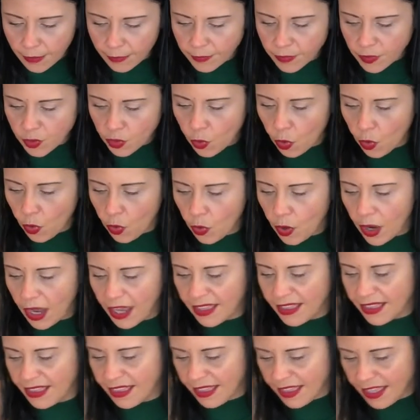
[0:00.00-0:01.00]
So
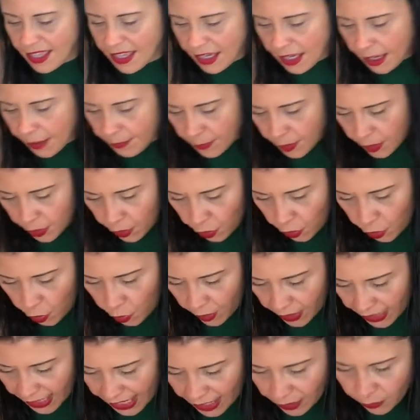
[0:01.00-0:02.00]
I think I'm gonna go
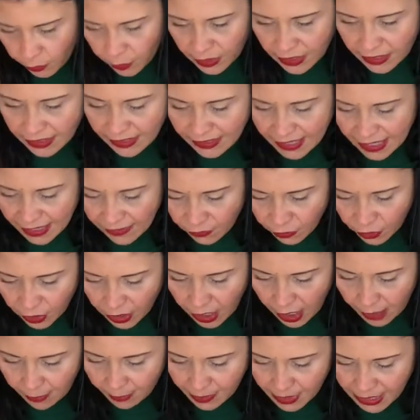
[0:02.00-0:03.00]
again with a savory
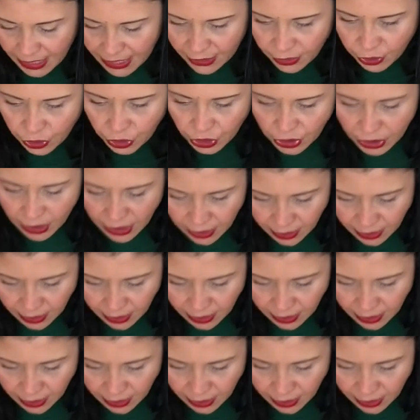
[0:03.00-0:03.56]
combination.